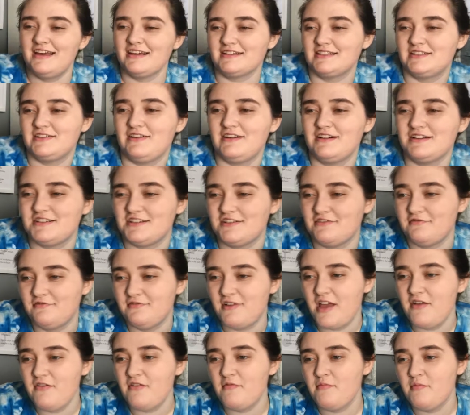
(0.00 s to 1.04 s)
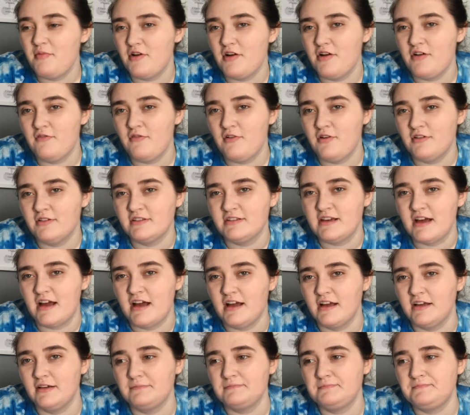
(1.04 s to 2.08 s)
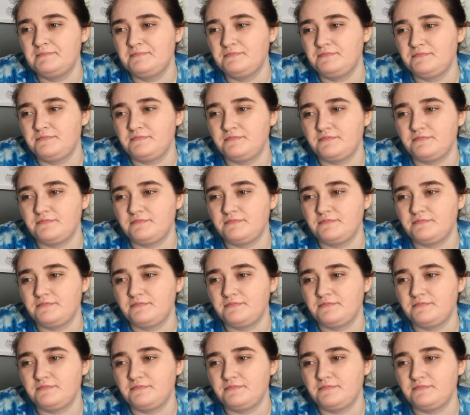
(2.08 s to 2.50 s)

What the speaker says: Next question. Favorite book of all time?